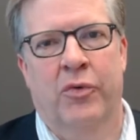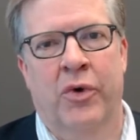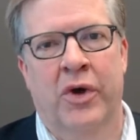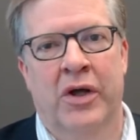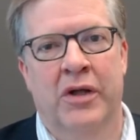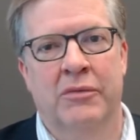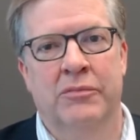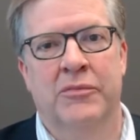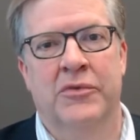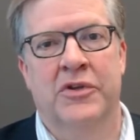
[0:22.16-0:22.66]

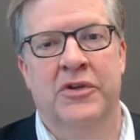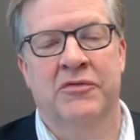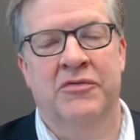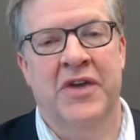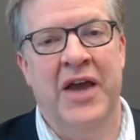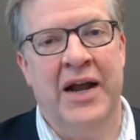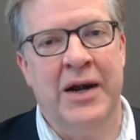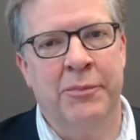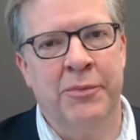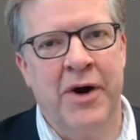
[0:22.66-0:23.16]
Well, you've
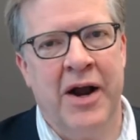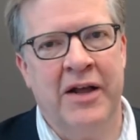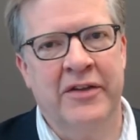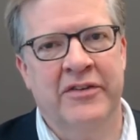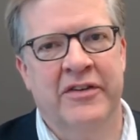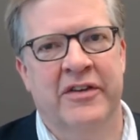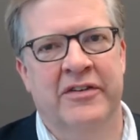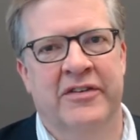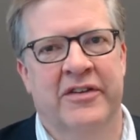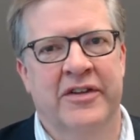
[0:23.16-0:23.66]
got to
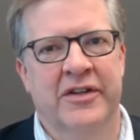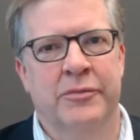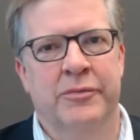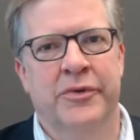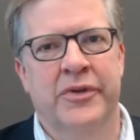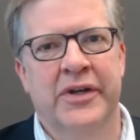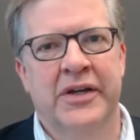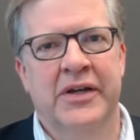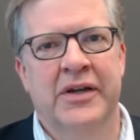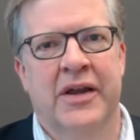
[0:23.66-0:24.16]
process the
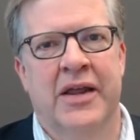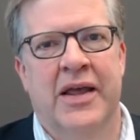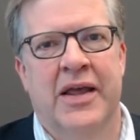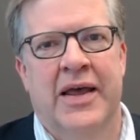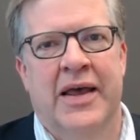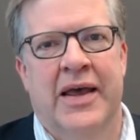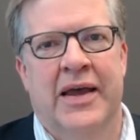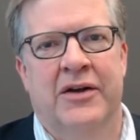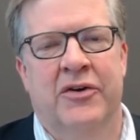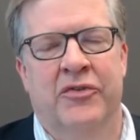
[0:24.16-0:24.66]
complaint.
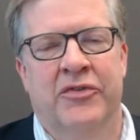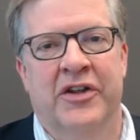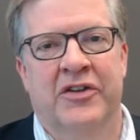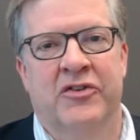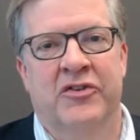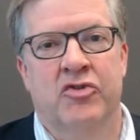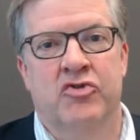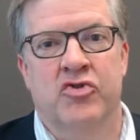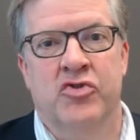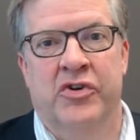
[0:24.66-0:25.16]
I don't
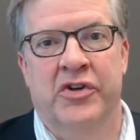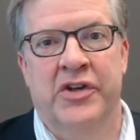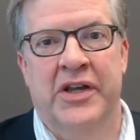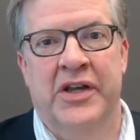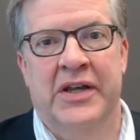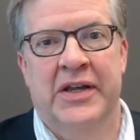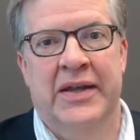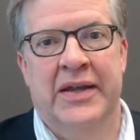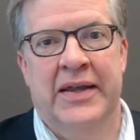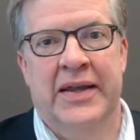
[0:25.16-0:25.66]
think there's
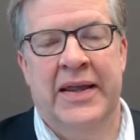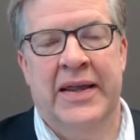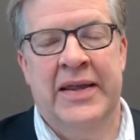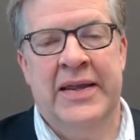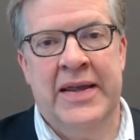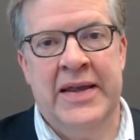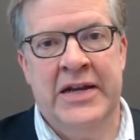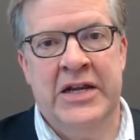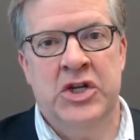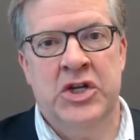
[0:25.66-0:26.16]
really
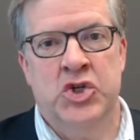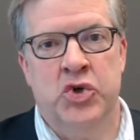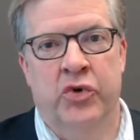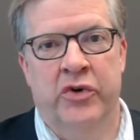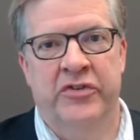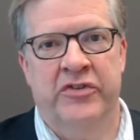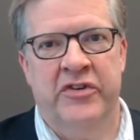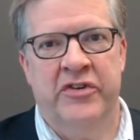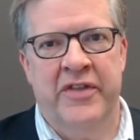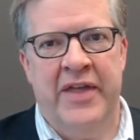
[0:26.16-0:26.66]
any
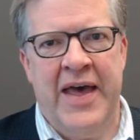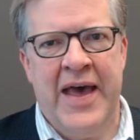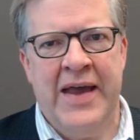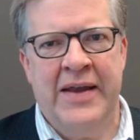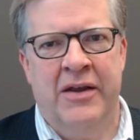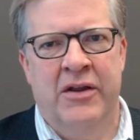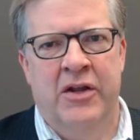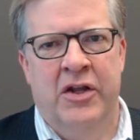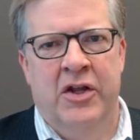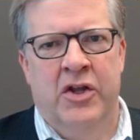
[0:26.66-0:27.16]
choice to
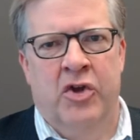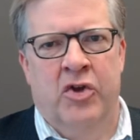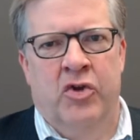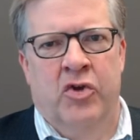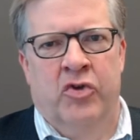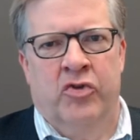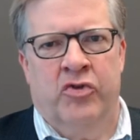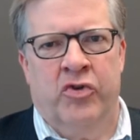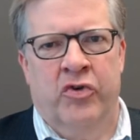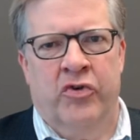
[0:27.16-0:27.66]
that.
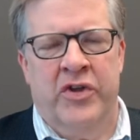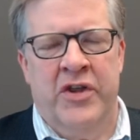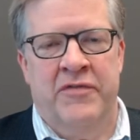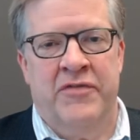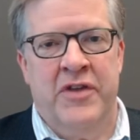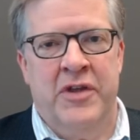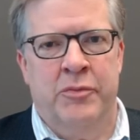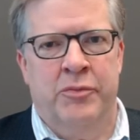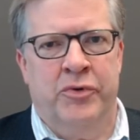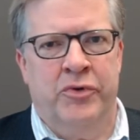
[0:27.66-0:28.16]
Certainly
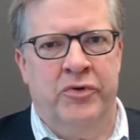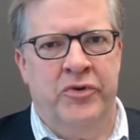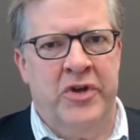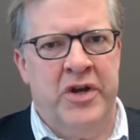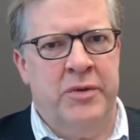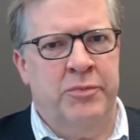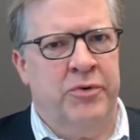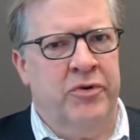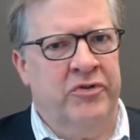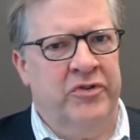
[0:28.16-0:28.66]
if the
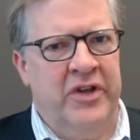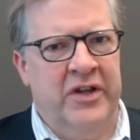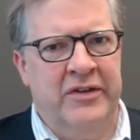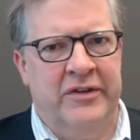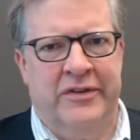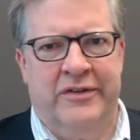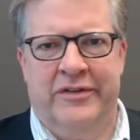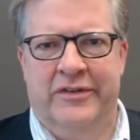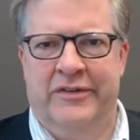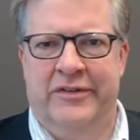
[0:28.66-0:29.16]
employee
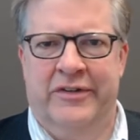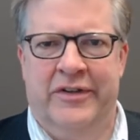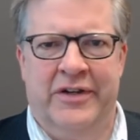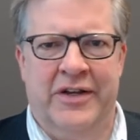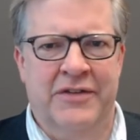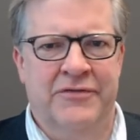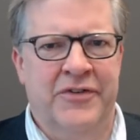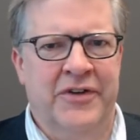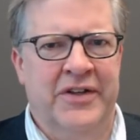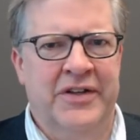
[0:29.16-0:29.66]
presents
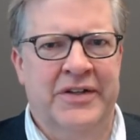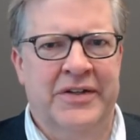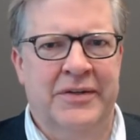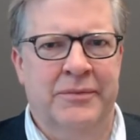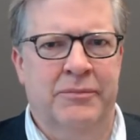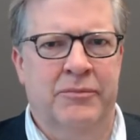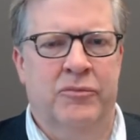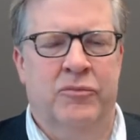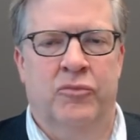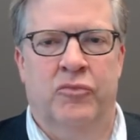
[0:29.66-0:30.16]

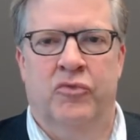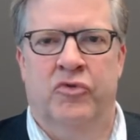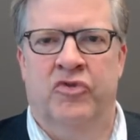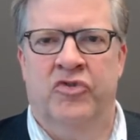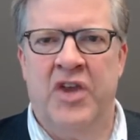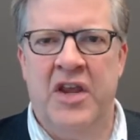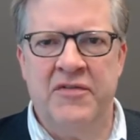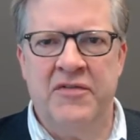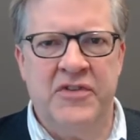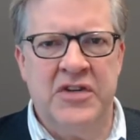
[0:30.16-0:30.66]
significant
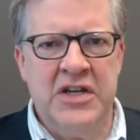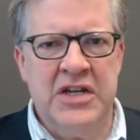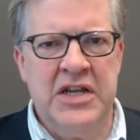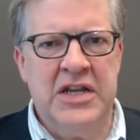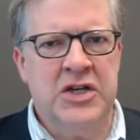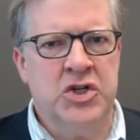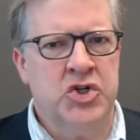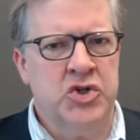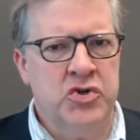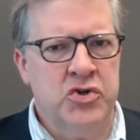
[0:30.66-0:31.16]

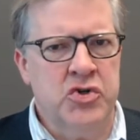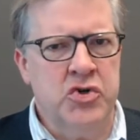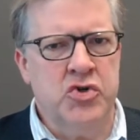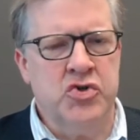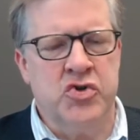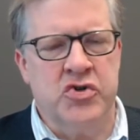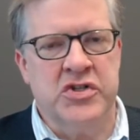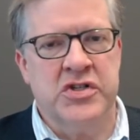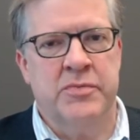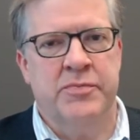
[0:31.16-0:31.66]
safety
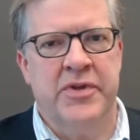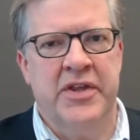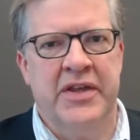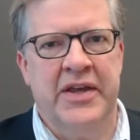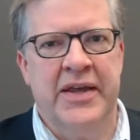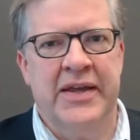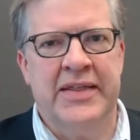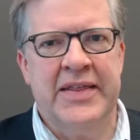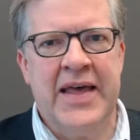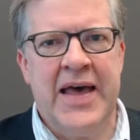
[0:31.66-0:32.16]
issues or something
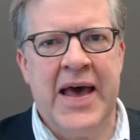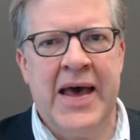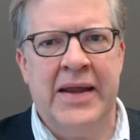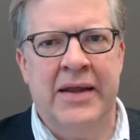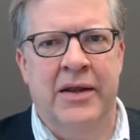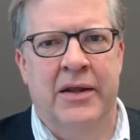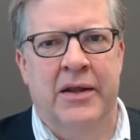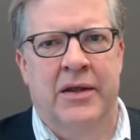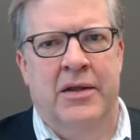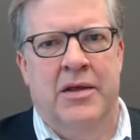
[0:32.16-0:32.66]
like
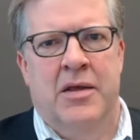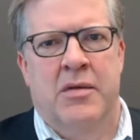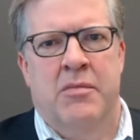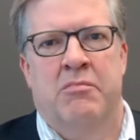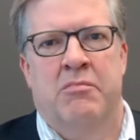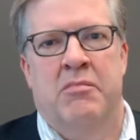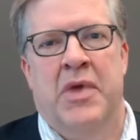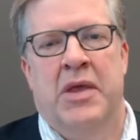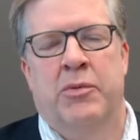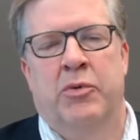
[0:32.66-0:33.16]
that,
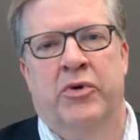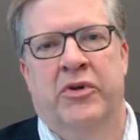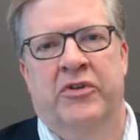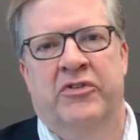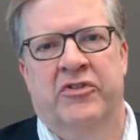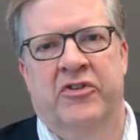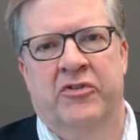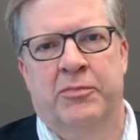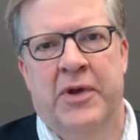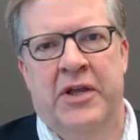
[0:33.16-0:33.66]
maybe we
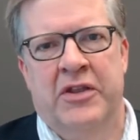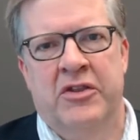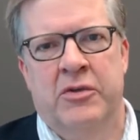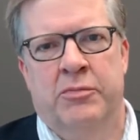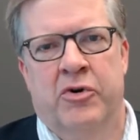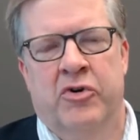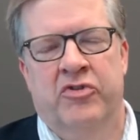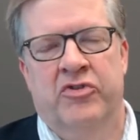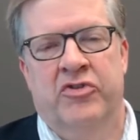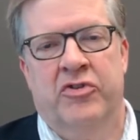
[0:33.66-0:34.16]
suspend the
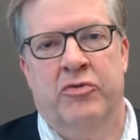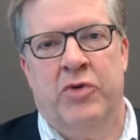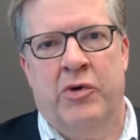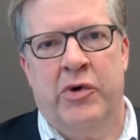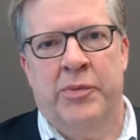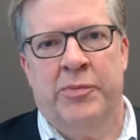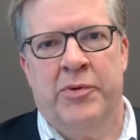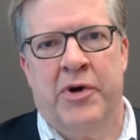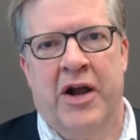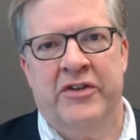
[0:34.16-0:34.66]
person
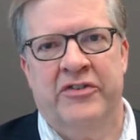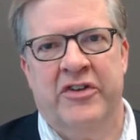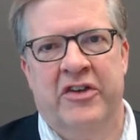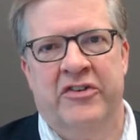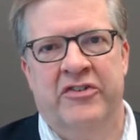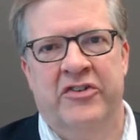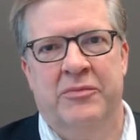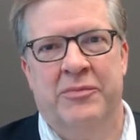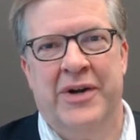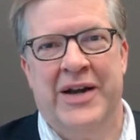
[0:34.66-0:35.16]
while we
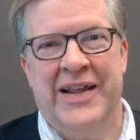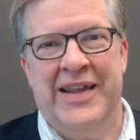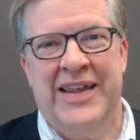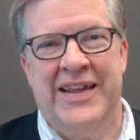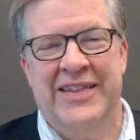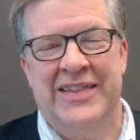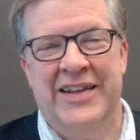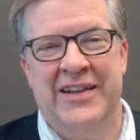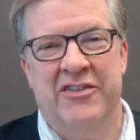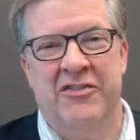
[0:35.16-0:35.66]
process it, but I
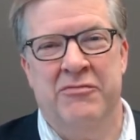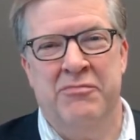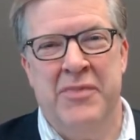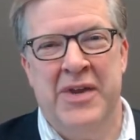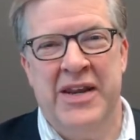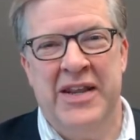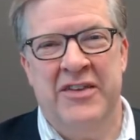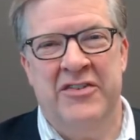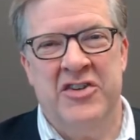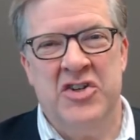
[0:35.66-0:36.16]
can't think of
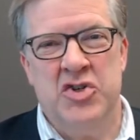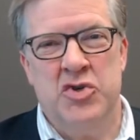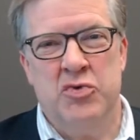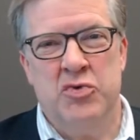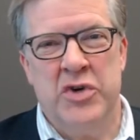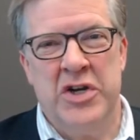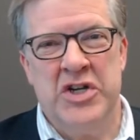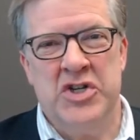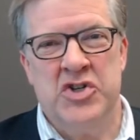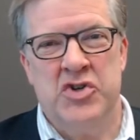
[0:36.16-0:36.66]
many
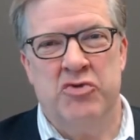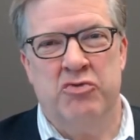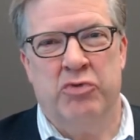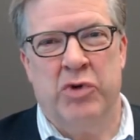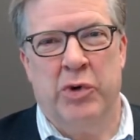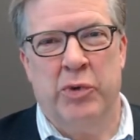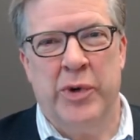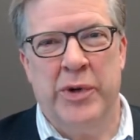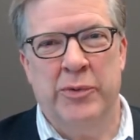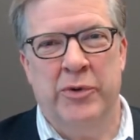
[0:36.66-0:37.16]
situations
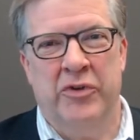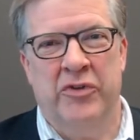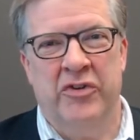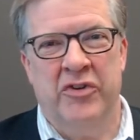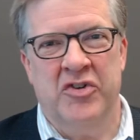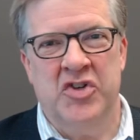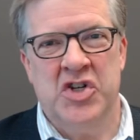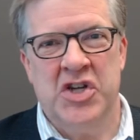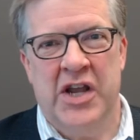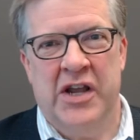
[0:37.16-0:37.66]
where we would
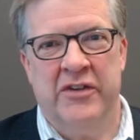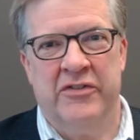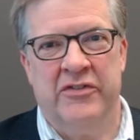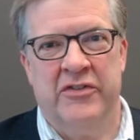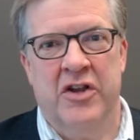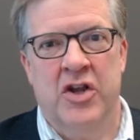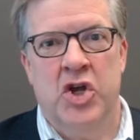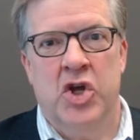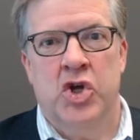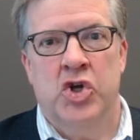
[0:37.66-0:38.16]

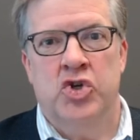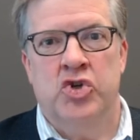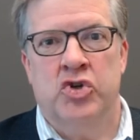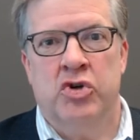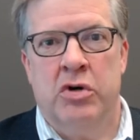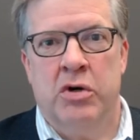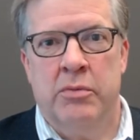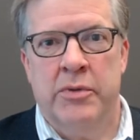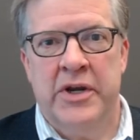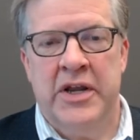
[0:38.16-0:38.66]
suggest
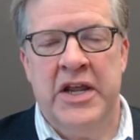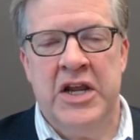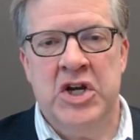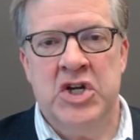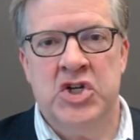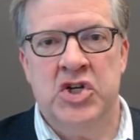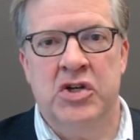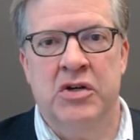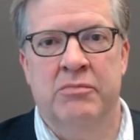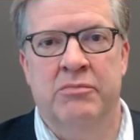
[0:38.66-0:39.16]

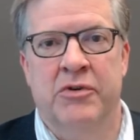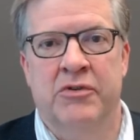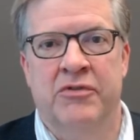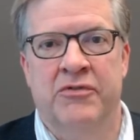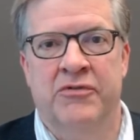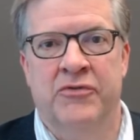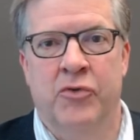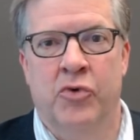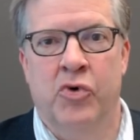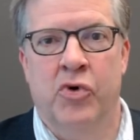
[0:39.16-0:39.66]
termination
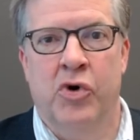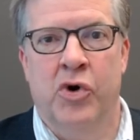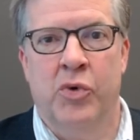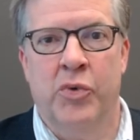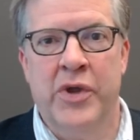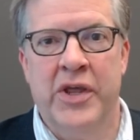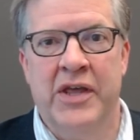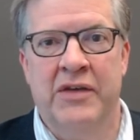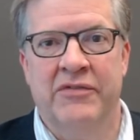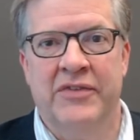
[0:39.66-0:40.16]
before
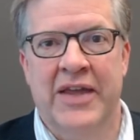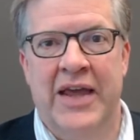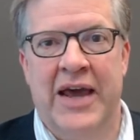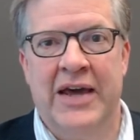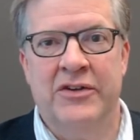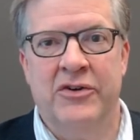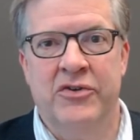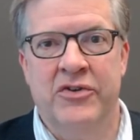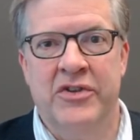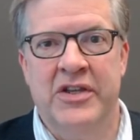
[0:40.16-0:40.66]
we have
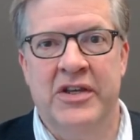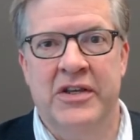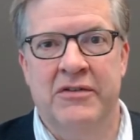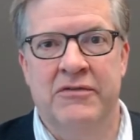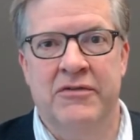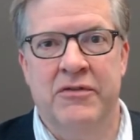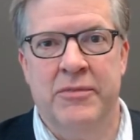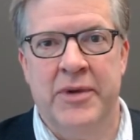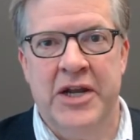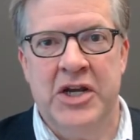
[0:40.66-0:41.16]
gathered the
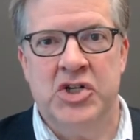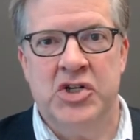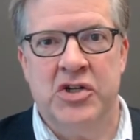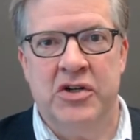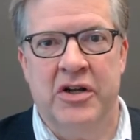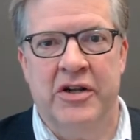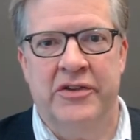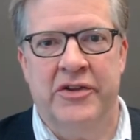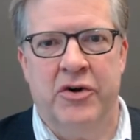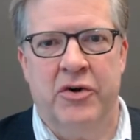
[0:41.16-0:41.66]

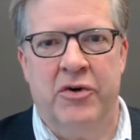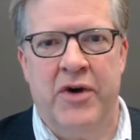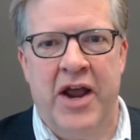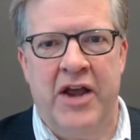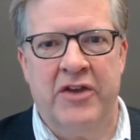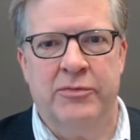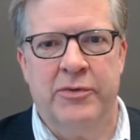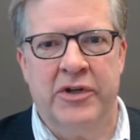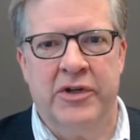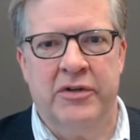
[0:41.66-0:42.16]
information on the
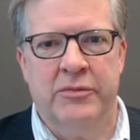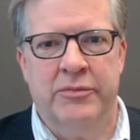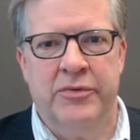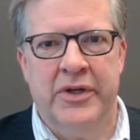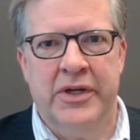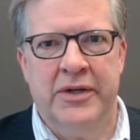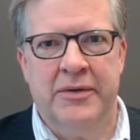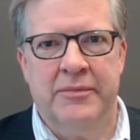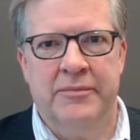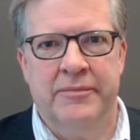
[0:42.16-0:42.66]
harassment
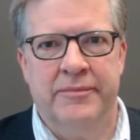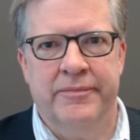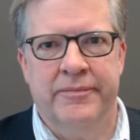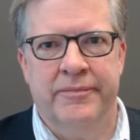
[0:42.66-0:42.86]
complaint.